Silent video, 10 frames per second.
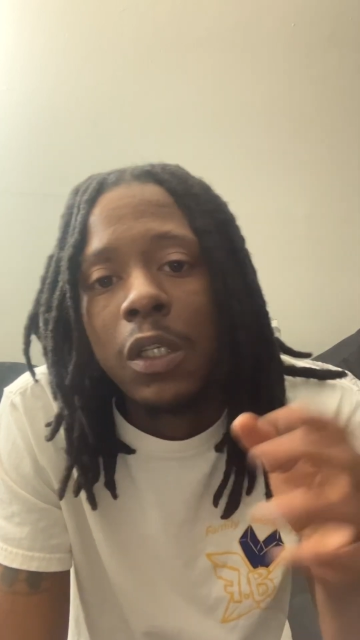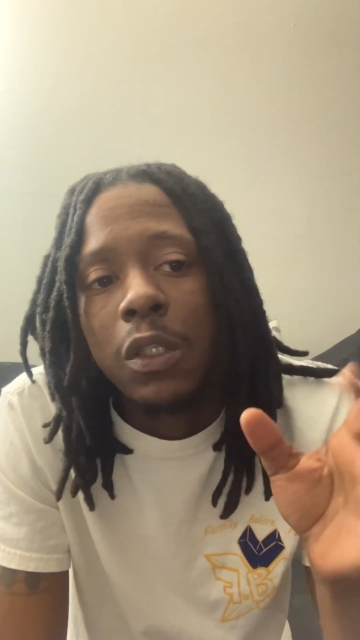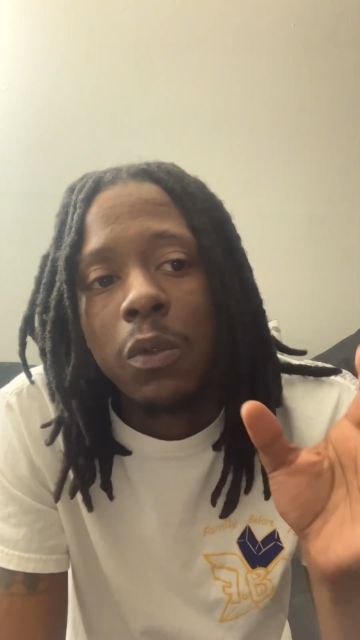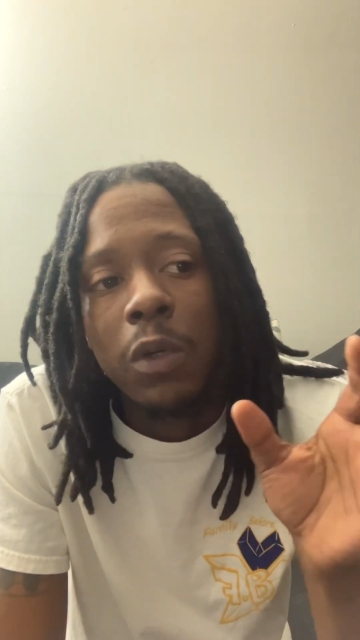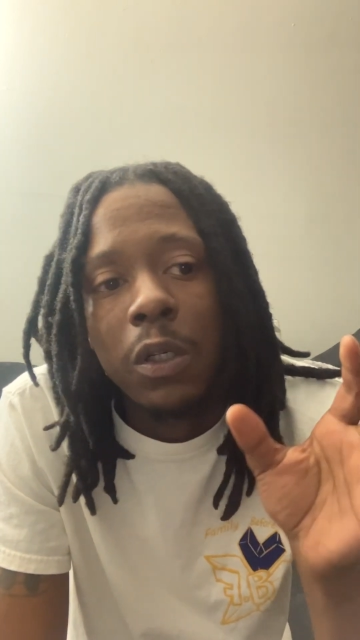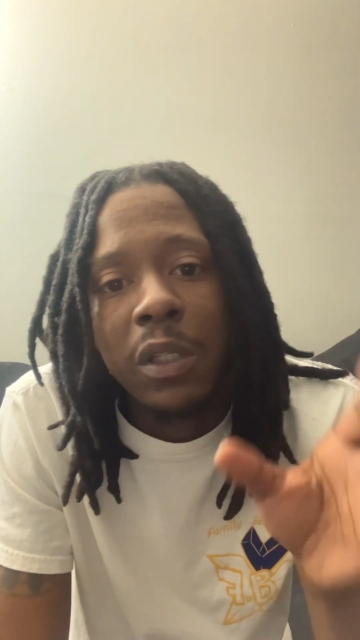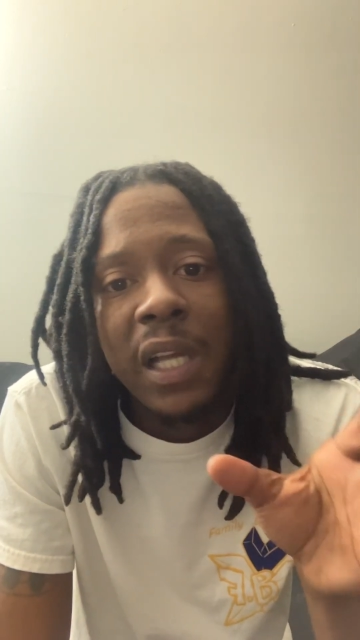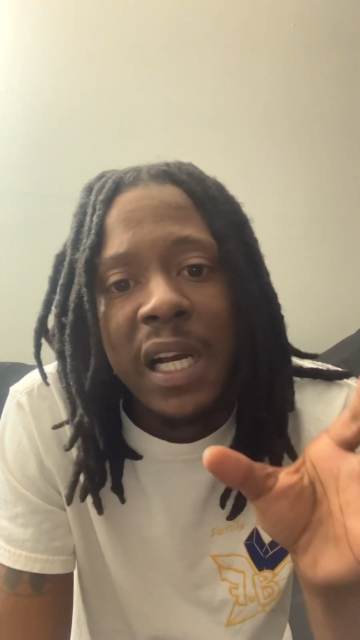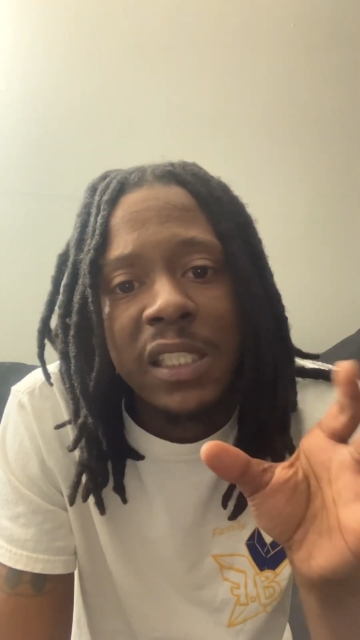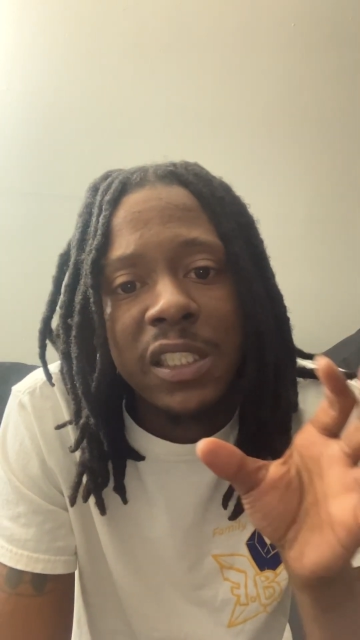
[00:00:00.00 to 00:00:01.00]
The word
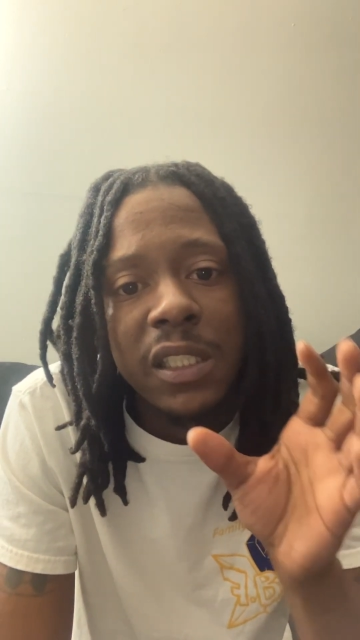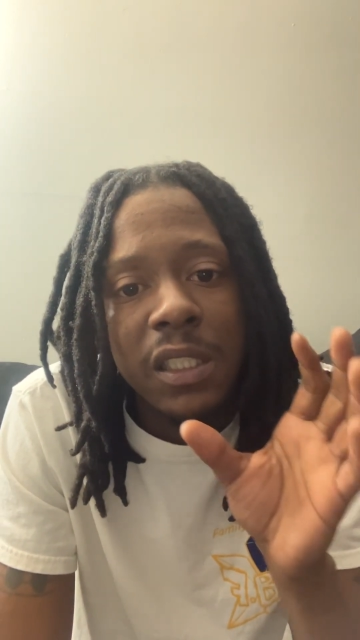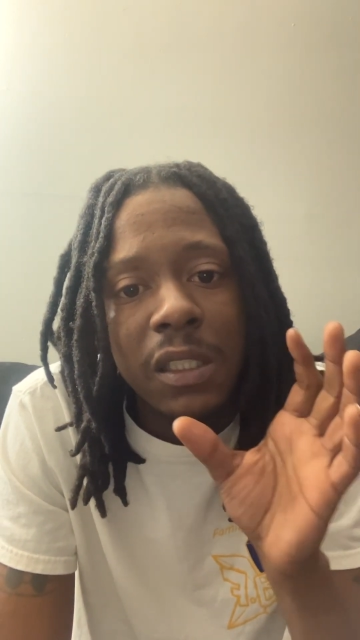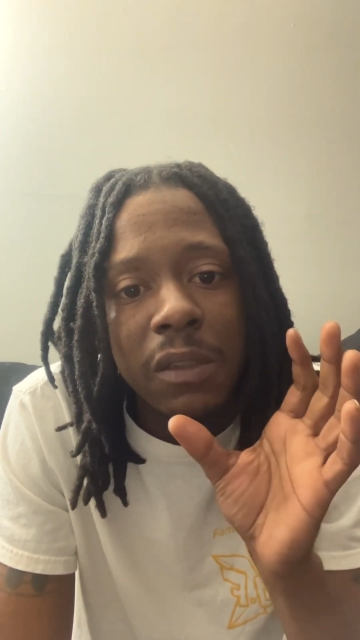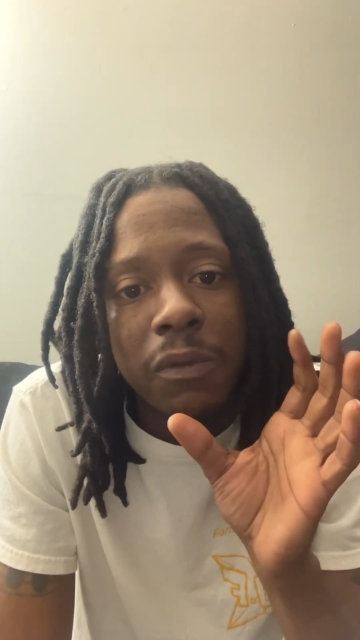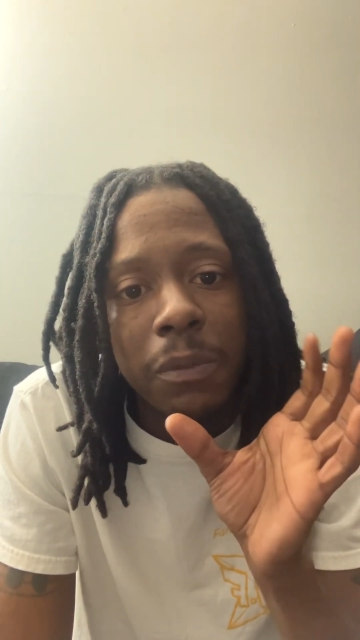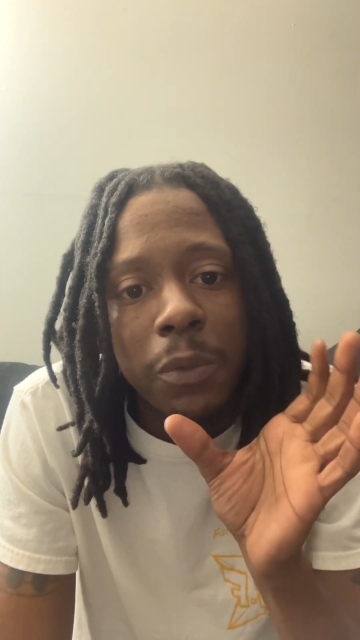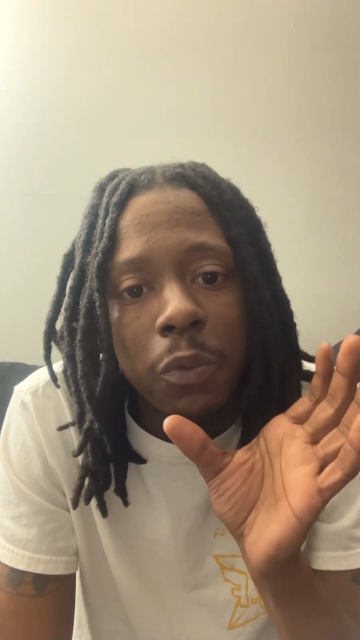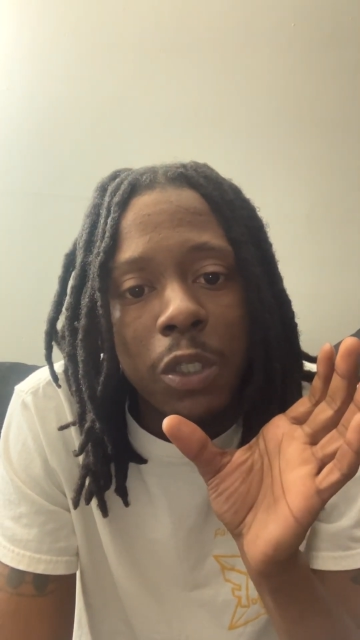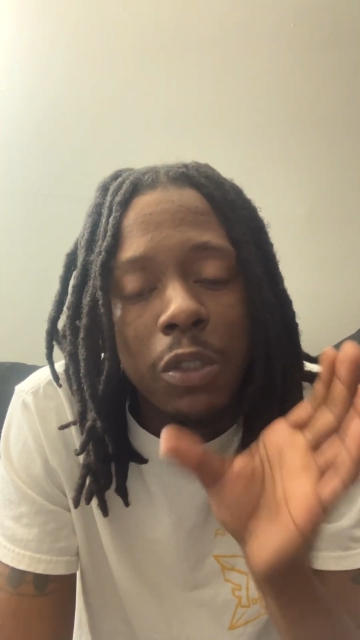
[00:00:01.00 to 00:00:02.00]
logic comes from
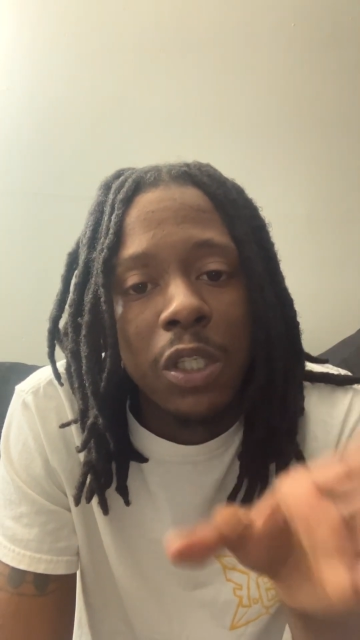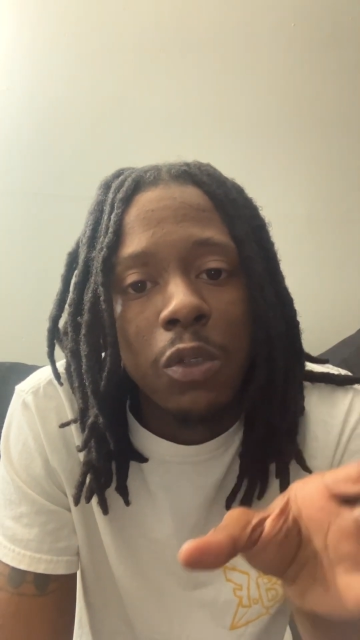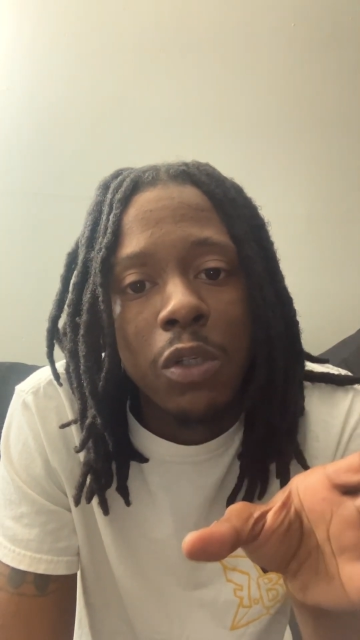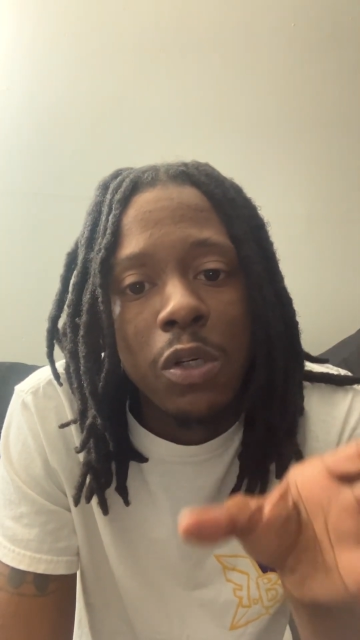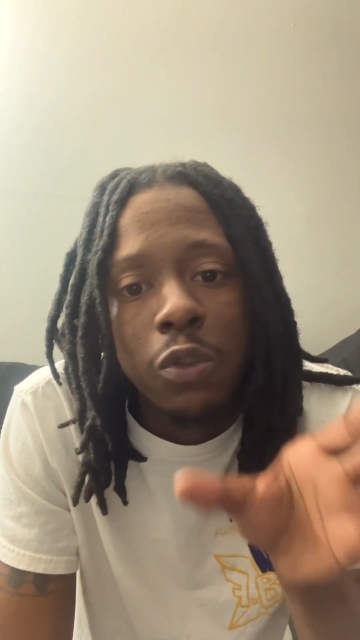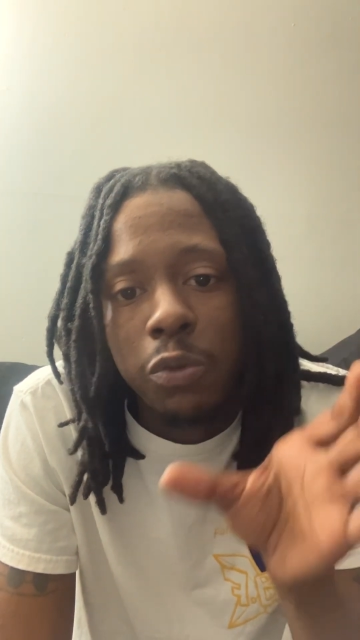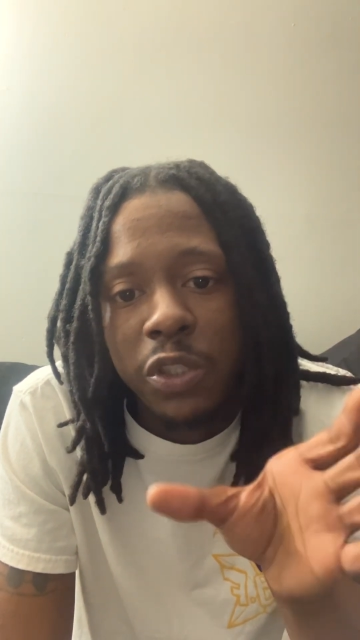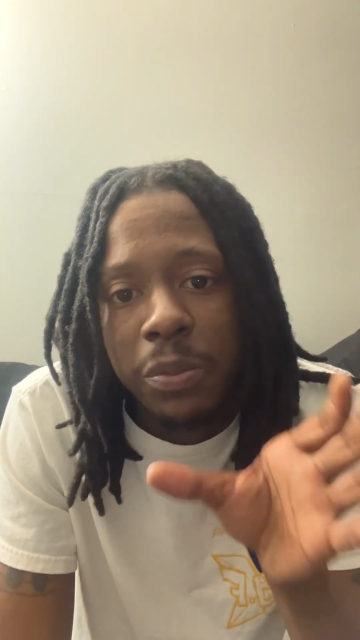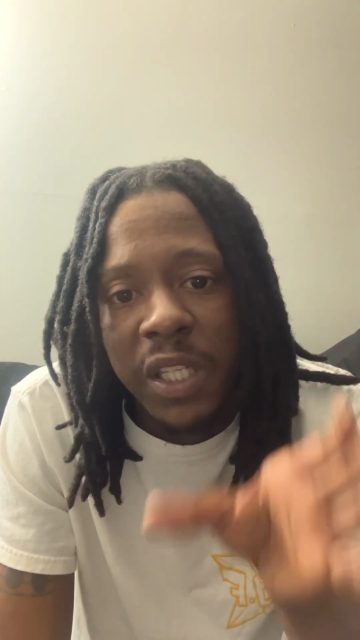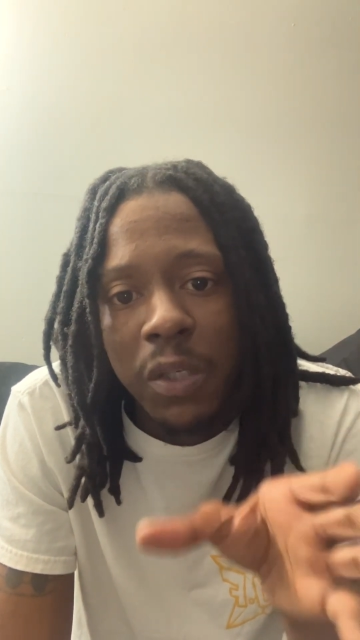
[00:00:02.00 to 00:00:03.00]
the word logos,
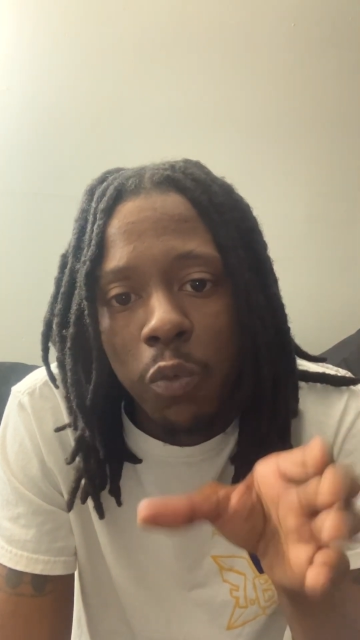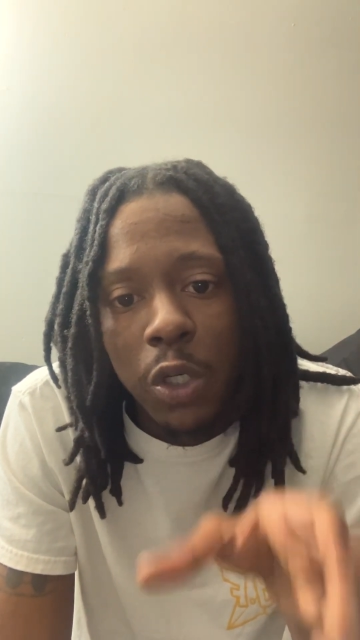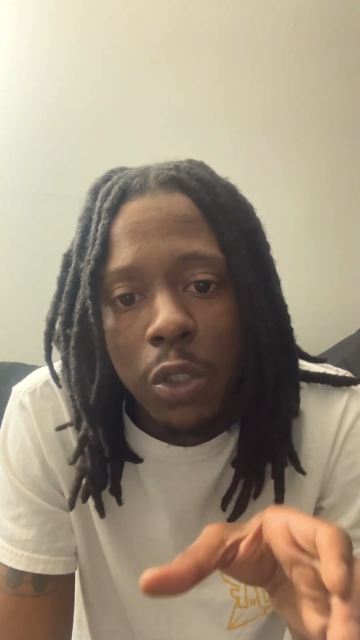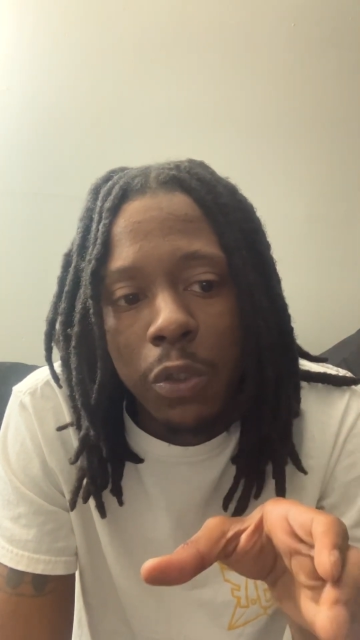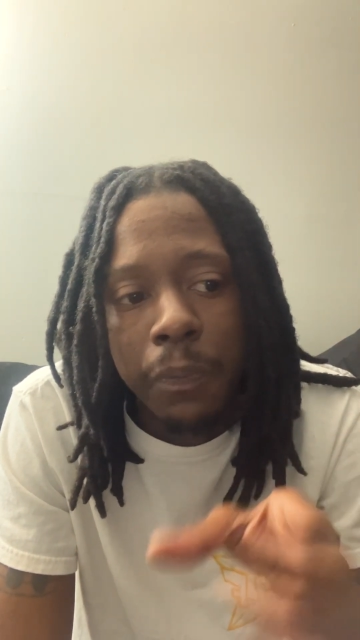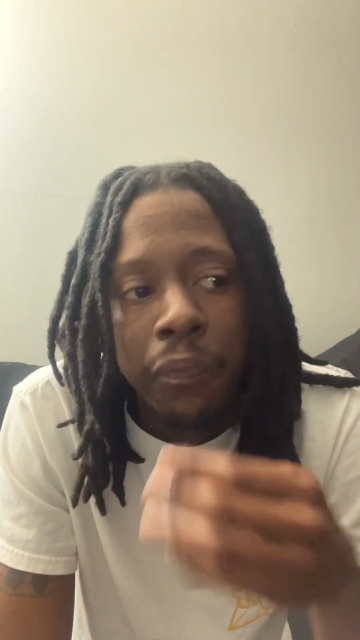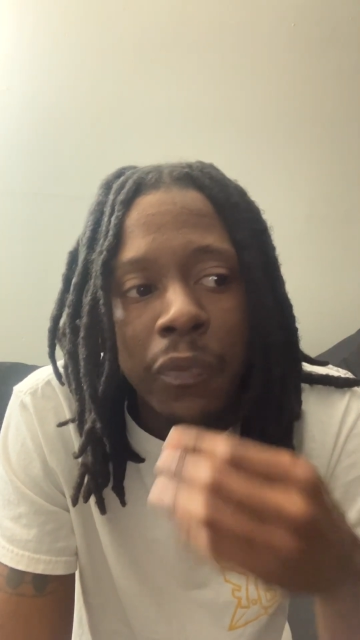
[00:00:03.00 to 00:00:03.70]
which means word.